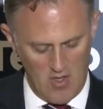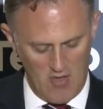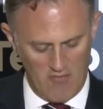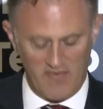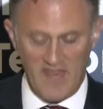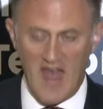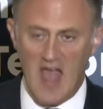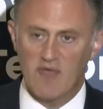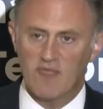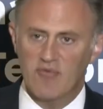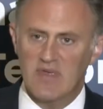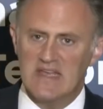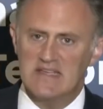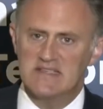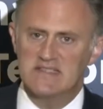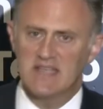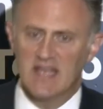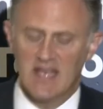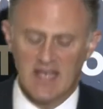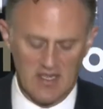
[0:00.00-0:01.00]
For that
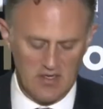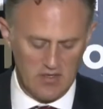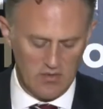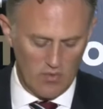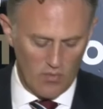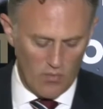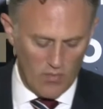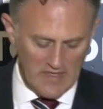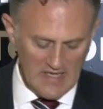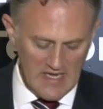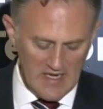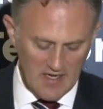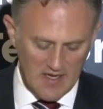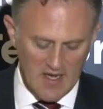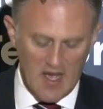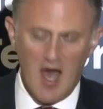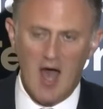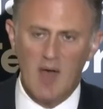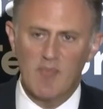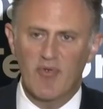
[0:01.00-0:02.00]
reason, we need a
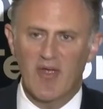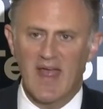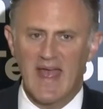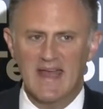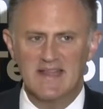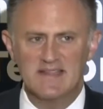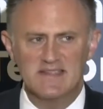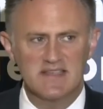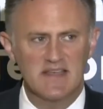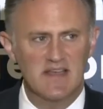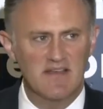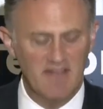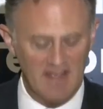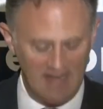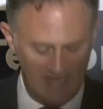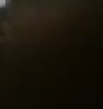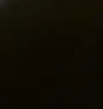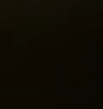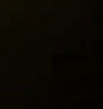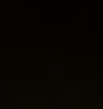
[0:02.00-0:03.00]
comprehensive
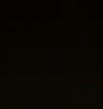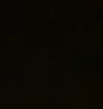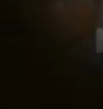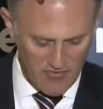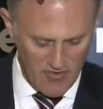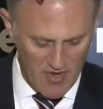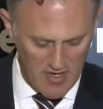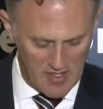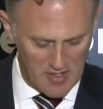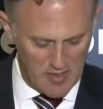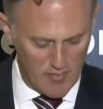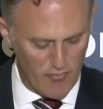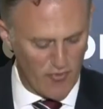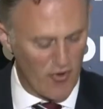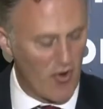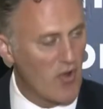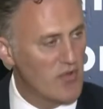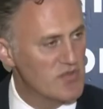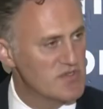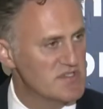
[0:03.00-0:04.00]
and integrated
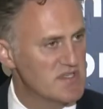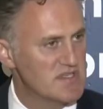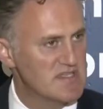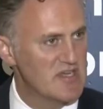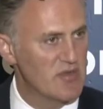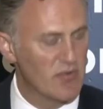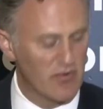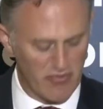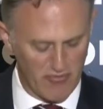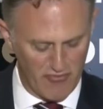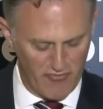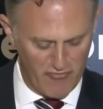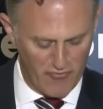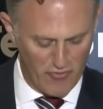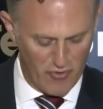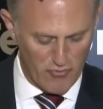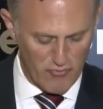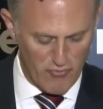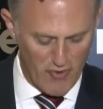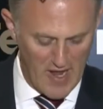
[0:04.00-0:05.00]
approach to deal with the
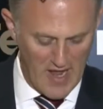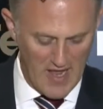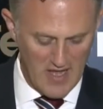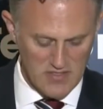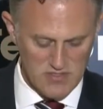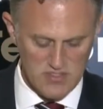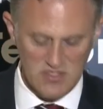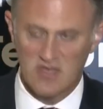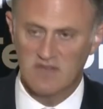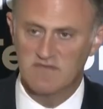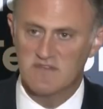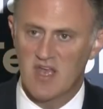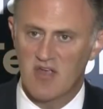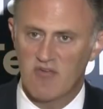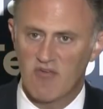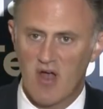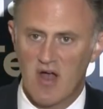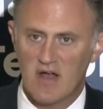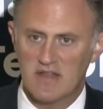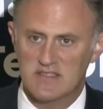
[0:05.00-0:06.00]
full range of
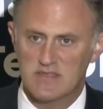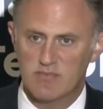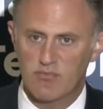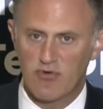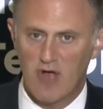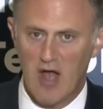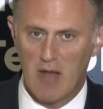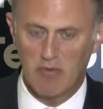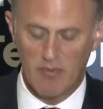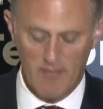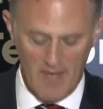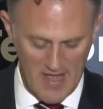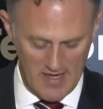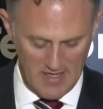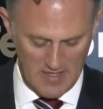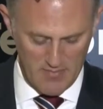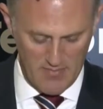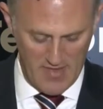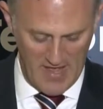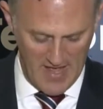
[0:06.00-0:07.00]
Tehran's
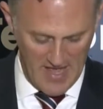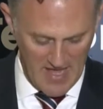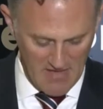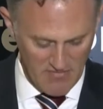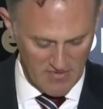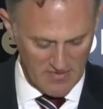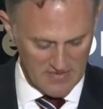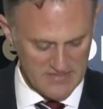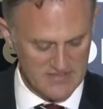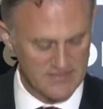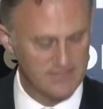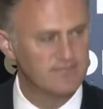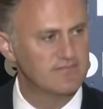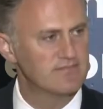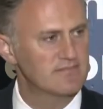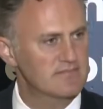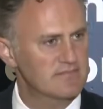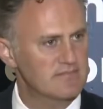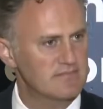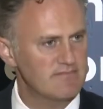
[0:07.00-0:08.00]
problematic behaviors.
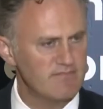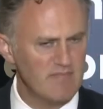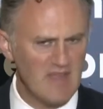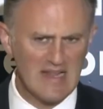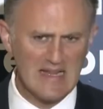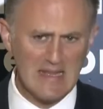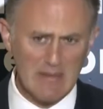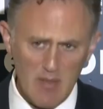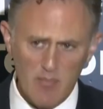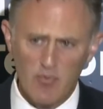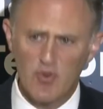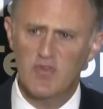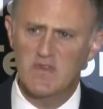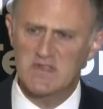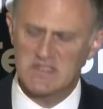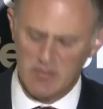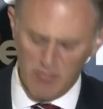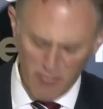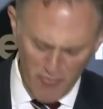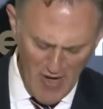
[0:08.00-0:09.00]
Let me put
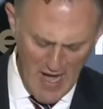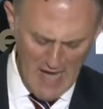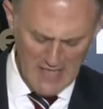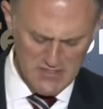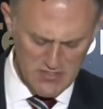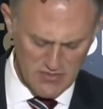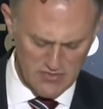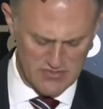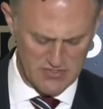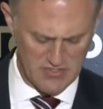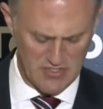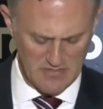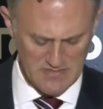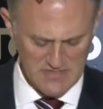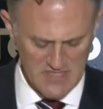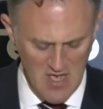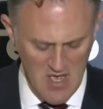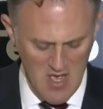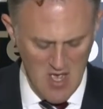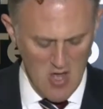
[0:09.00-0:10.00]
this in practical
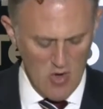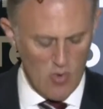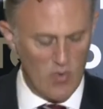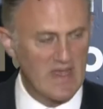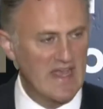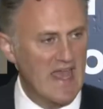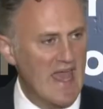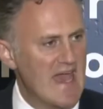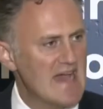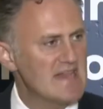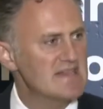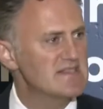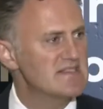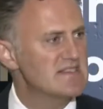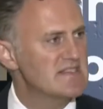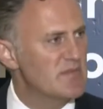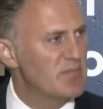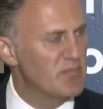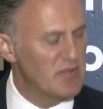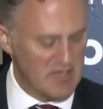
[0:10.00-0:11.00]
terms. We can't
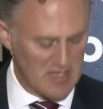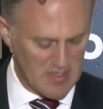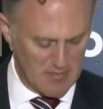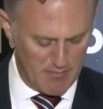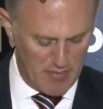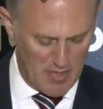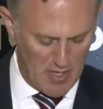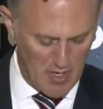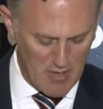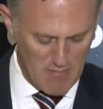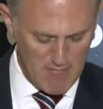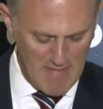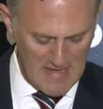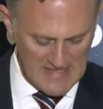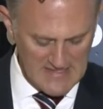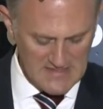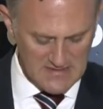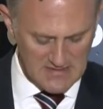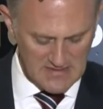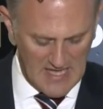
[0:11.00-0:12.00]
simply
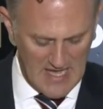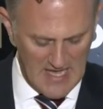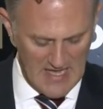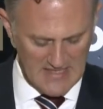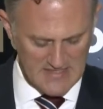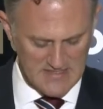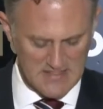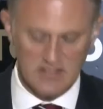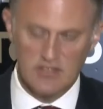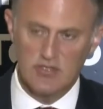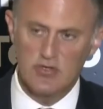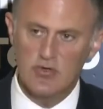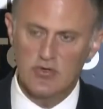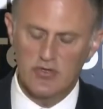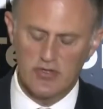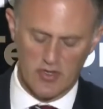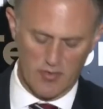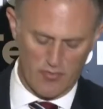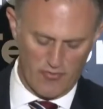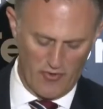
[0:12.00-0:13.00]
compartmentalize the
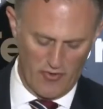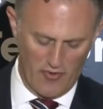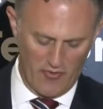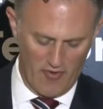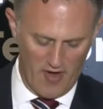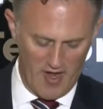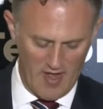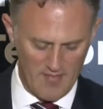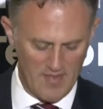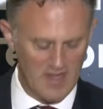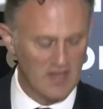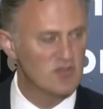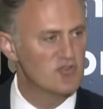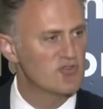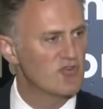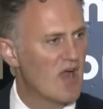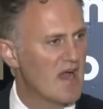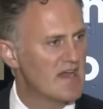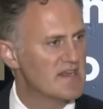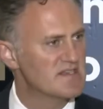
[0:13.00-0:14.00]
nuclear program and
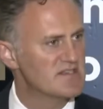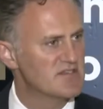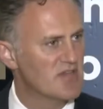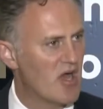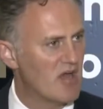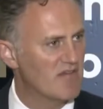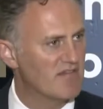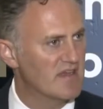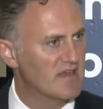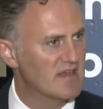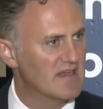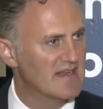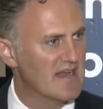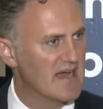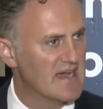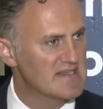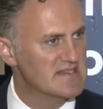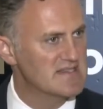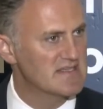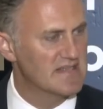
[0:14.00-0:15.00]
try to solve it in
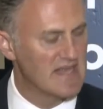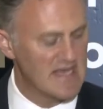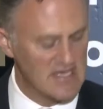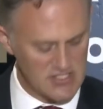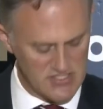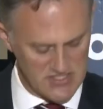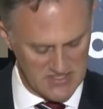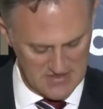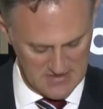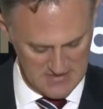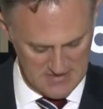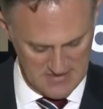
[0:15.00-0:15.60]
isolation.